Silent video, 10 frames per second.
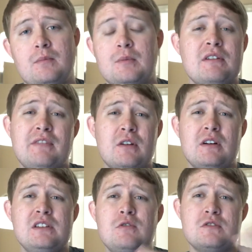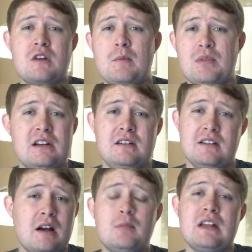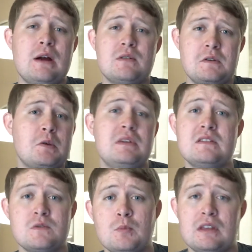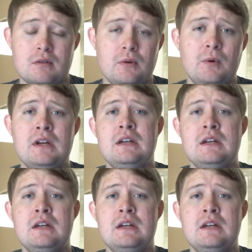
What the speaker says: Premiere and Final Cut, you can jump in and in a couple hours you can be zooming through.